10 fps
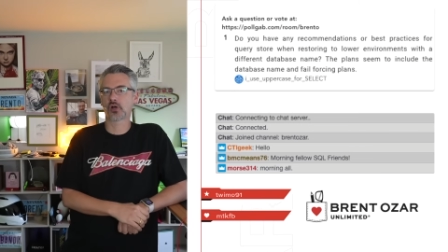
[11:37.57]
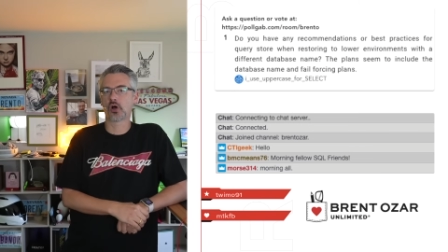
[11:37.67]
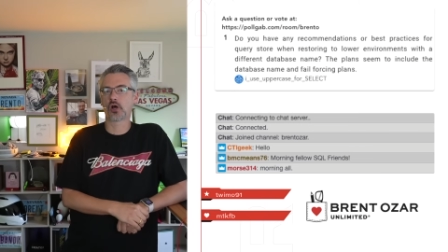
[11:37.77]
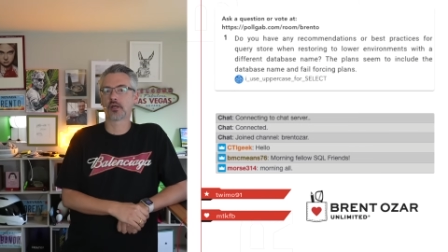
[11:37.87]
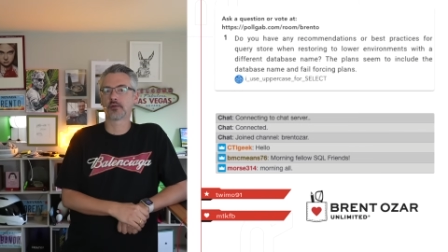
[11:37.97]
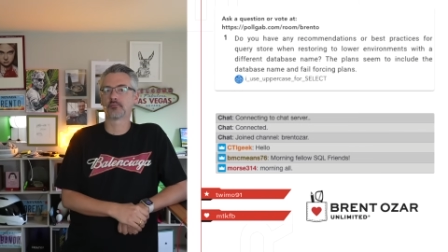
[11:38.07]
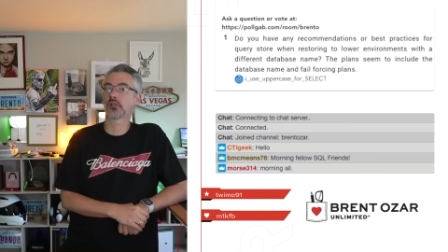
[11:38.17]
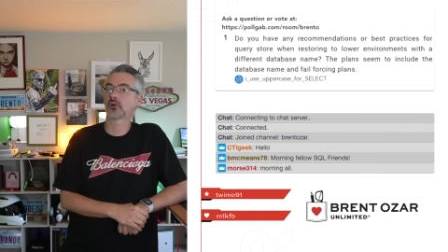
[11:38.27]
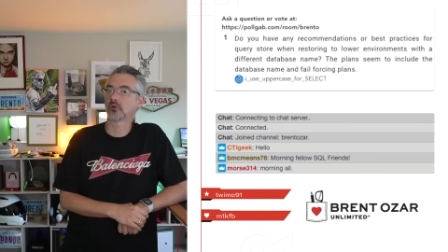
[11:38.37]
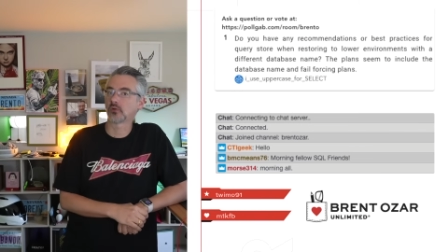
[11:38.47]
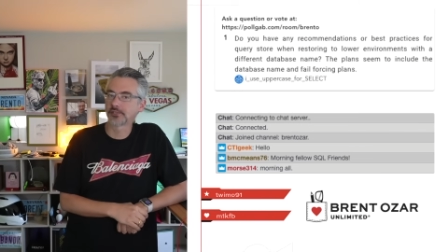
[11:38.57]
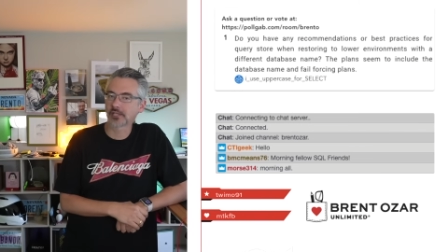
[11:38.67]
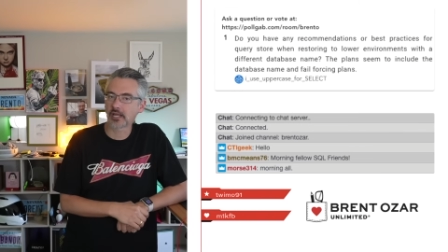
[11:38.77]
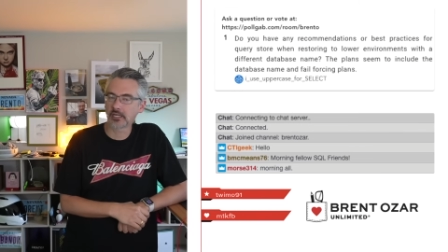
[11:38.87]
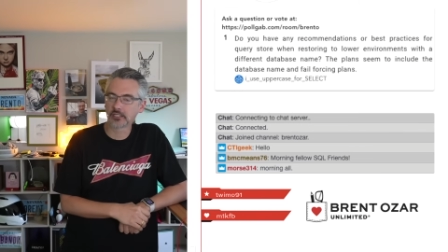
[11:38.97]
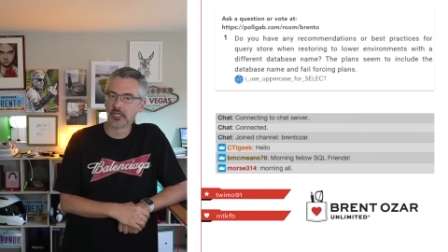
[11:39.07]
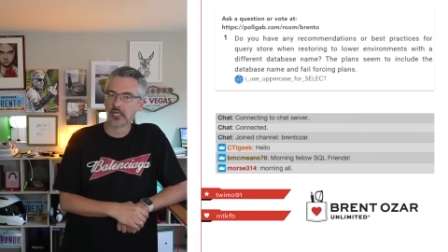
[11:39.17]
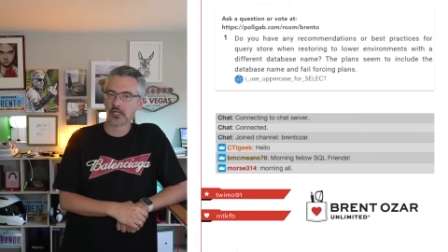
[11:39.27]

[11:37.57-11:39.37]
on Pluralsight.